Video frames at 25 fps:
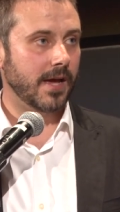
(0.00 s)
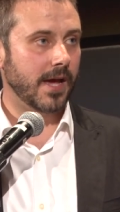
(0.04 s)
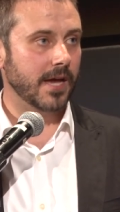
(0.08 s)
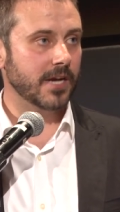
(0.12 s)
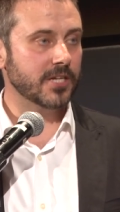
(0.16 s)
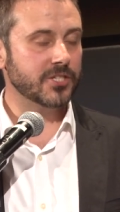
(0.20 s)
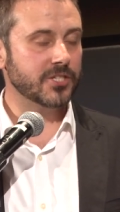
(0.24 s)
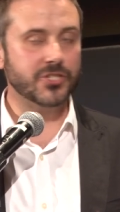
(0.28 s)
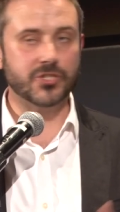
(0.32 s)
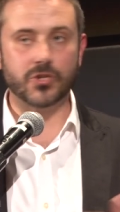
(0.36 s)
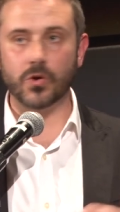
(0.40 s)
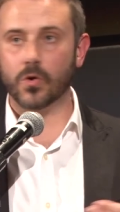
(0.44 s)

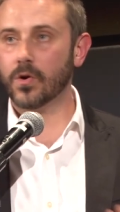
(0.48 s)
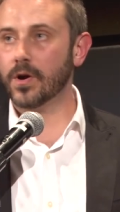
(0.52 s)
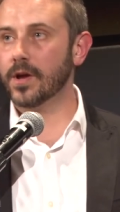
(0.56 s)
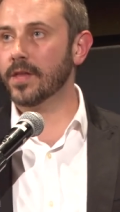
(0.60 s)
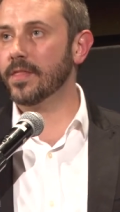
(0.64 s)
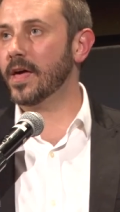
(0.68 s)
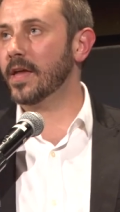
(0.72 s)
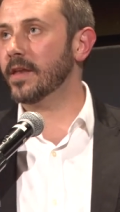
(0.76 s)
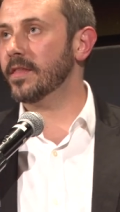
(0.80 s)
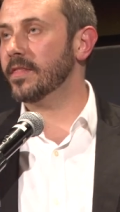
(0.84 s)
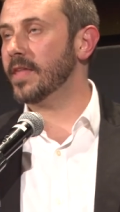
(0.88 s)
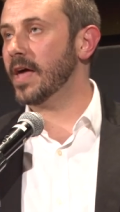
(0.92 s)
And a story
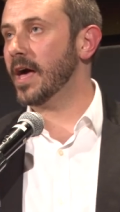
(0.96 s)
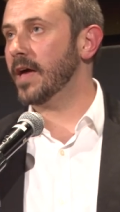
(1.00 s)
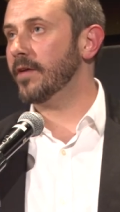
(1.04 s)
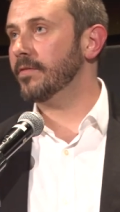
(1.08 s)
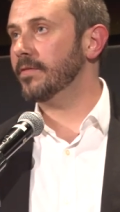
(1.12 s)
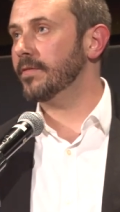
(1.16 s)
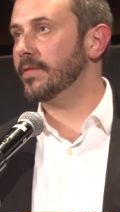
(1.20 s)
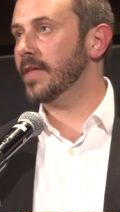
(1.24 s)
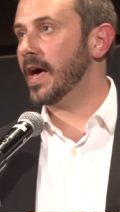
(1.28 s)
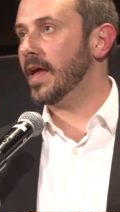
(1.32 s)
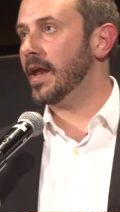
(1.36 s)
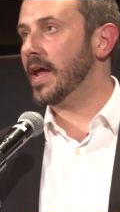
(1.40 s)
that,
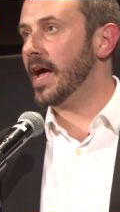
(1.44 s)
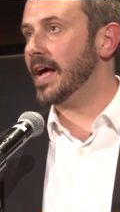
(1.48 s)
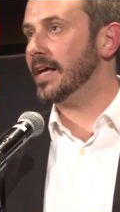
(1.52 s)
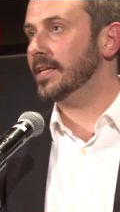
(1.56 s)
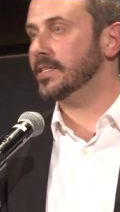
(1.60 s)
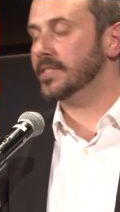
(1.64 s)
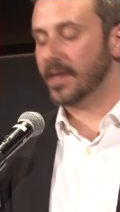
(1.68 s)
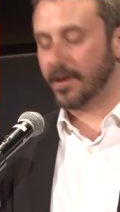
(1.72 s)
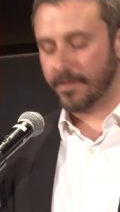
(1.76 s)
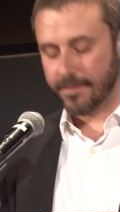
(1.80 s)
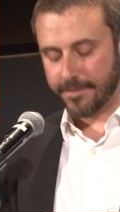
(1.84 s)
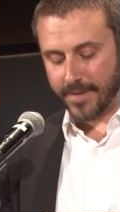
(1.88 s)
that, that
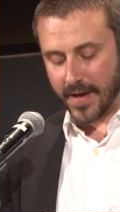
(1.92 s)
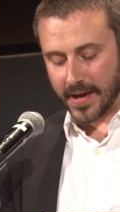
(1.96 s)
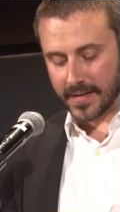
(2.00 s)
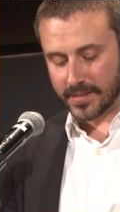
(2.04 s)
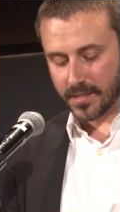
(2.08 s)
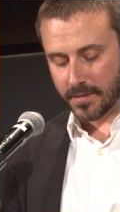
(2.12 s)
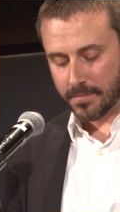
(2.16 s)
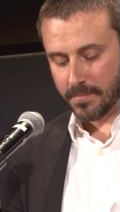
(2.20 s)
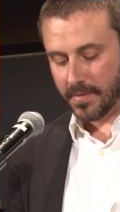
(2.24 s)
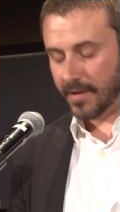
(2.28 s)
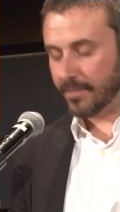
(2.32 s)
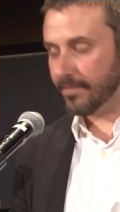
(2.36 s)
has
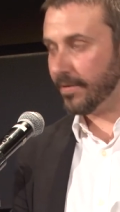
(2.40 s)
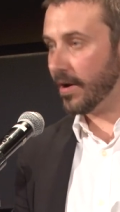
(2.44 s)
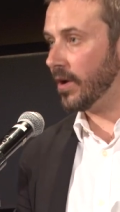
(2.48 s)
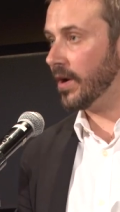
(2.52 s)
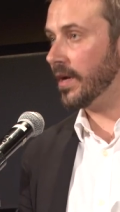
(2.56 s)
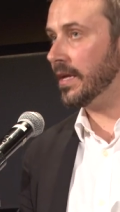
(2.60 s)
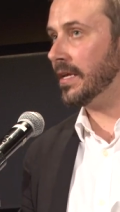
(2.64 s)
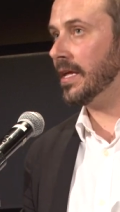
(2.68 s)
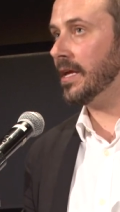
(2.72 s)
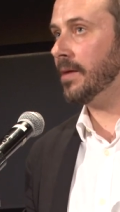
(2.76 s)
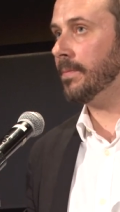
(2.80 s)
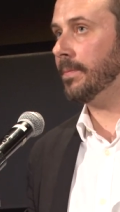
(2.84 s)
affected me
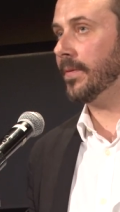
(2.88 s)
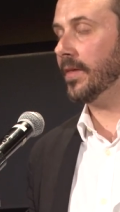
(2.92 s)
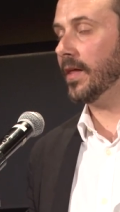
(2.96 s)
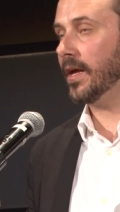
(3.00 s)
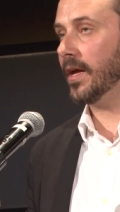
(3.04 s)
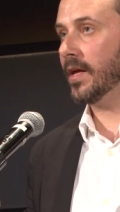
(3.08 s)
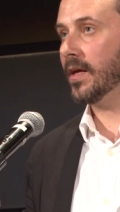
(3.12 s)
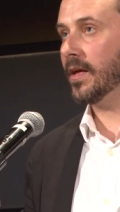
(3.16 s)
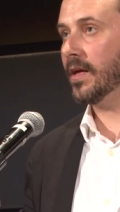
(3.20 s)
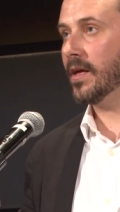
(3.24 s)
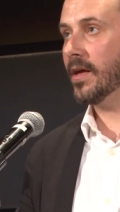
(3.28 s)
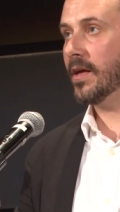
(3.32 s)
very
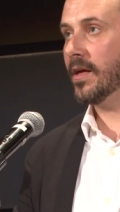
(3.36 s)
deeply,